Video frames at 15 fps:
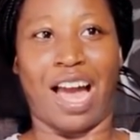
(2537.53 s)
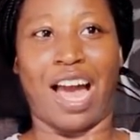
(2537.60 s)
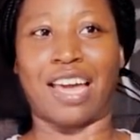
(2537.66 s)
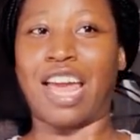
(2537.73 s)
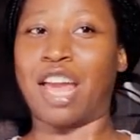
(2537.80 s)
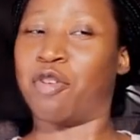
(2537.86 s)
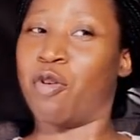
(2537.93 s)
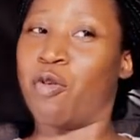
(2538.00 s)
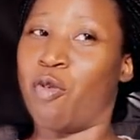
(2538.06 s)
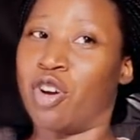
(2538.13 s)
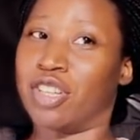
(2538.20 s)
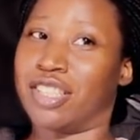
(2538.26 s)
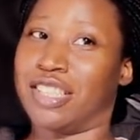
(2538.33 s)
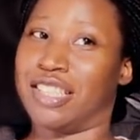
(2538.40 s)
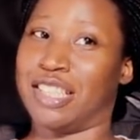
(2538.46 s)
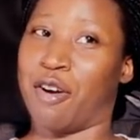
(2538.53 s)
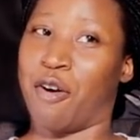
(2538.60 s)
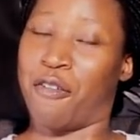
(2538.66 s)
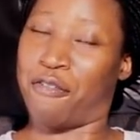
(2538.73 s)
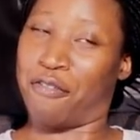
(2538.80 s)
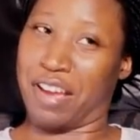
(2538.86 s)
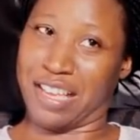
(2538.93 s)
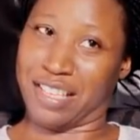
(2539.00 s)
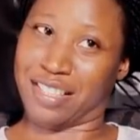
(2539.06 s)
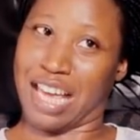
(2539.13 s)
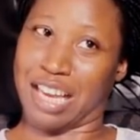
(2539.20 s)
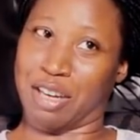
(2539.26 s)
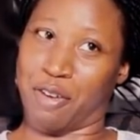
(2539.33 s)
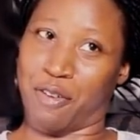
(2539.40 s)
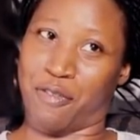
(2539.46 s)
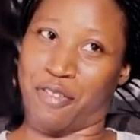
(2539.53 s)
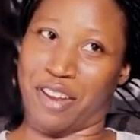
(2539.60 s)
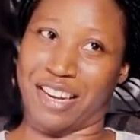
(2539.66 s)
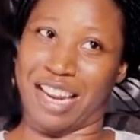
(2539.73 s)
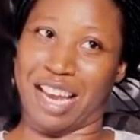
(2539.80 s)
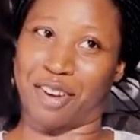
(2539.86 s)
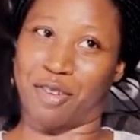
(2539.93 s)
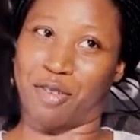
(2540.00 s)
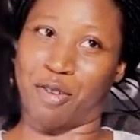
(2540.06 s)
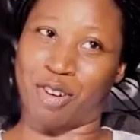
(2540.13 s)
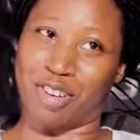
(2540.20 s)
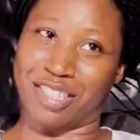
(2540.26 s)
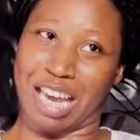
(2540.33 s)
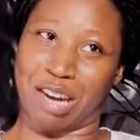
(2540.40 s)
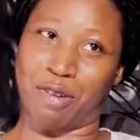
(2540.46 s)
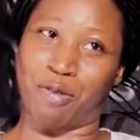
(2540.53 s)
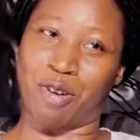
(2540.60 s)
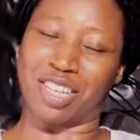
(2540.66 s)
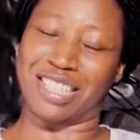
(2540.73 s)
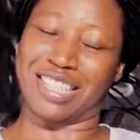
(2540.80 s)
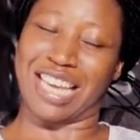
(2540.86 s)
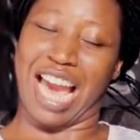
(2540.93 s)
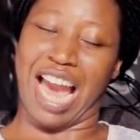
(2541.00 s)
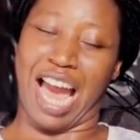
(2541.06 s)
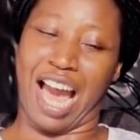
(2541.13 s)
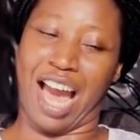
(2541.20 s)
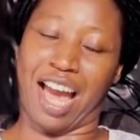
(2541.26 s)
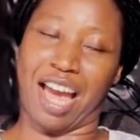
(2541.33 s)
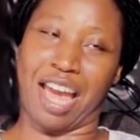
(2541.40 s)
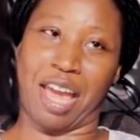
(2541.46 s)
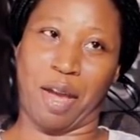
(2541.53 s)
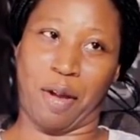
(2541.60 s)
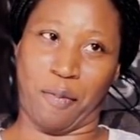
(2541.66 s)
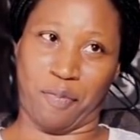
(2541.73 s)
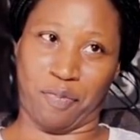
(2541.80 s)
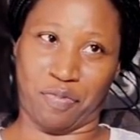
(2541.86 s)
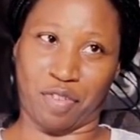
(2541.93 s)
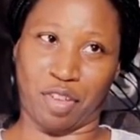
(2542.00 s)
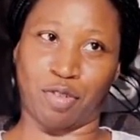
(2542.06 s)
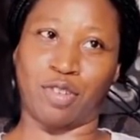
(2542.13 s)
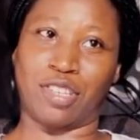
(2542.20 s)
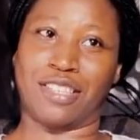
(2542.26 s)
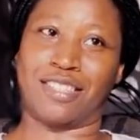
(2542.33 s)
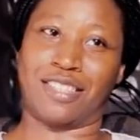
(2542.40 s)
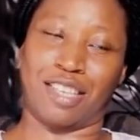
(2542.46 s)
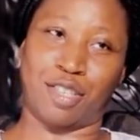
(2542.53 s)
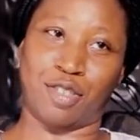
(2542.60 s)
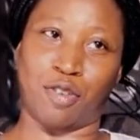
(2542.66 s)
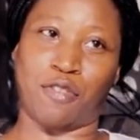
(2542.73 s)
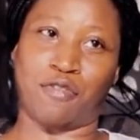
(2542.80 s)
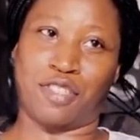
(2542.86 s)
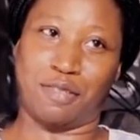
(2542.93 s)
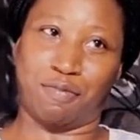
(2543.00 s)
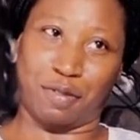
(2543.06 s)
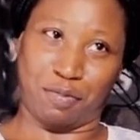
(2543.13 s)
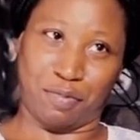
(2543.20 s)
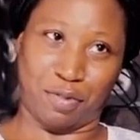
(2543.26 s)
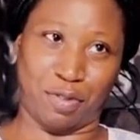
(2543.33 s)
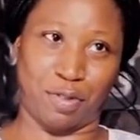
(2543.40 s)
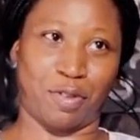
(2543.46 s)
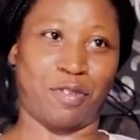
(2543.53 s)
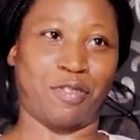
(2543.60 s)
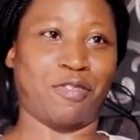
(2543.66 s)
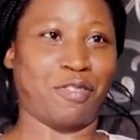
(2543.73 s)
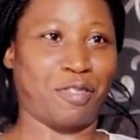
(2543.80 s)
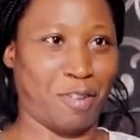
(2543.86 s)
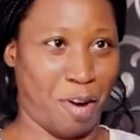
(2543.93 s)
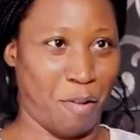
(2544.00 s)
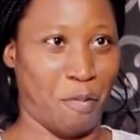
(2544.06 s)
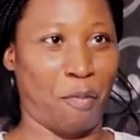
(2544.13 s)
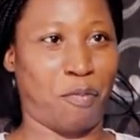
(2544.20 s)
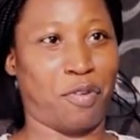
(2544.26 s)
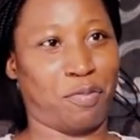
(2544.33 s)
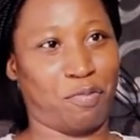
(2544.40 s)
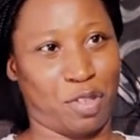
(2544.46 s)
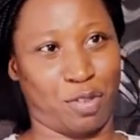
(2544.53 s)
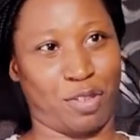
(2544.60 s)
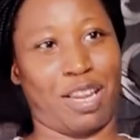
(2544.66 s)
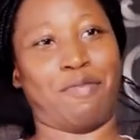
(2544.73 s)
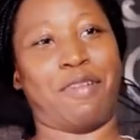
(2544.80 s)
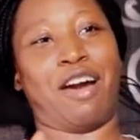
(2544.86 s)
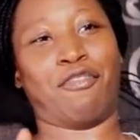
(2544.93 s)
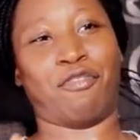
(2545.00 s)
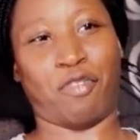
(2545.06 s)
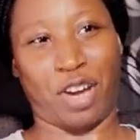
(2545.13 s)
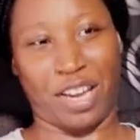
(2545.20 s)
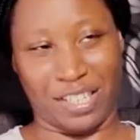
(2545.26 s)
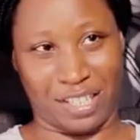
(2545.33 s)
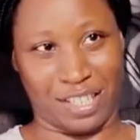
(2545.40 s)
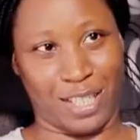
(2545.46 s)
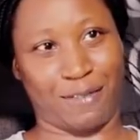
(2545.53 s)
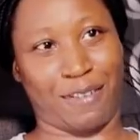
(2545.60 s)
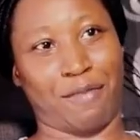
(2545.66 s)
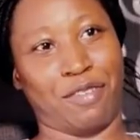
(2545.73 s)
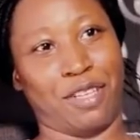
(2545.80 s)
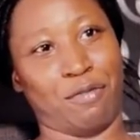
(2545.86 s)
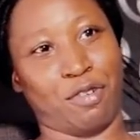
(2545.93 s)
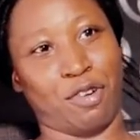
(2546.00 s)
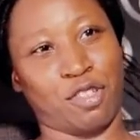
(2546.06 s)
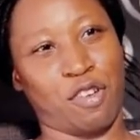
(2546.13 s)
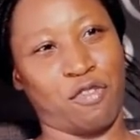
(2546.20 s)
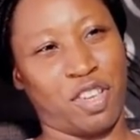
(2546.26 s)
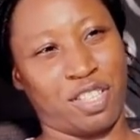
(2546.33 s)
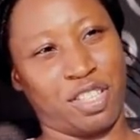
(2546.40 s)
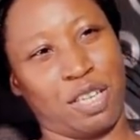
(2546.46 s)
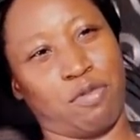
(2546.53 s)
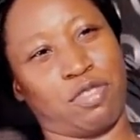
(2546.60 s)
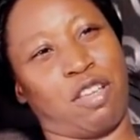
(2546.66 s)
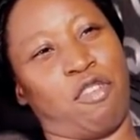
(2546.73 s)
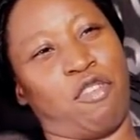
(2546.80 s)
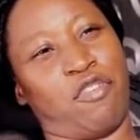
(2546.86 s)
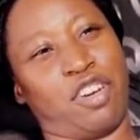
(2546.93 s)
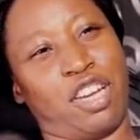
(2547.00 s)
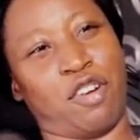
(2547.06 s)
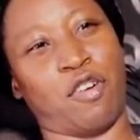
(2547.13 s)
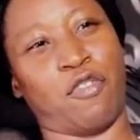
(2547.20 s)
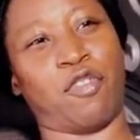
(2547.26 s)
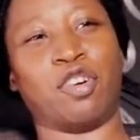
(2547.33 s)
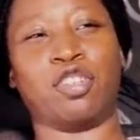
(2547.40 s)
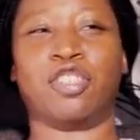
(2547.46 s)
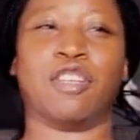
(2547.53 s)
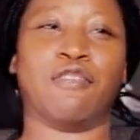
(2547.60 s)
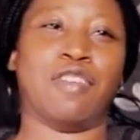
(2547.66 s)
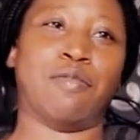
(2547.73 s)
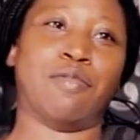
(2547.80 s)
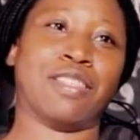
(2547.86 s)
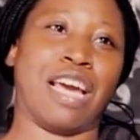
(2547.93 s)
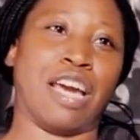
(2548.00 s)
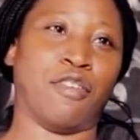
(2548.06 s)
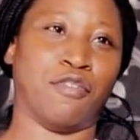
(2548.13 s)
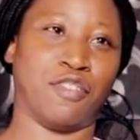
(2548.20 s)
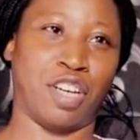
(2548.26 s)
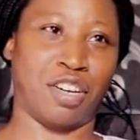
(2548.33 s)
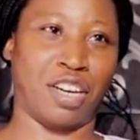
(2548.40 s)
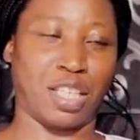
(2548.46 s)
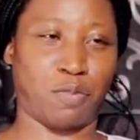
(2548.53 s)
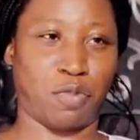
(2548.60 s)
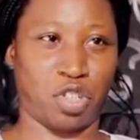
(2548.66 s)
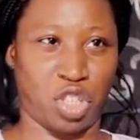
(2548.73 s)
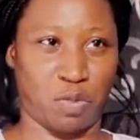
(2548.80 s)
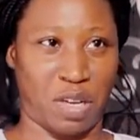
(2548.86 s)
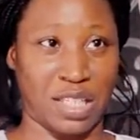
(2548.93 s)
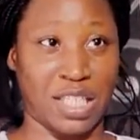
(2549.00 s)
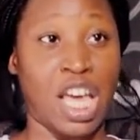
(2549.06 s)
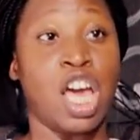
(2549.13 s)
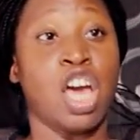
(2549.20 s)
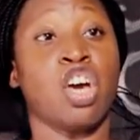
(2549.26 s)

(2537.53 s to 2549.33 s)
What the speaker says: And I don't want the offense that they offended God. I don't want their, the sins of the people to come upon me. So let me avoid this family, because obviously they must have offended God for God to give them this kind of child as punishment.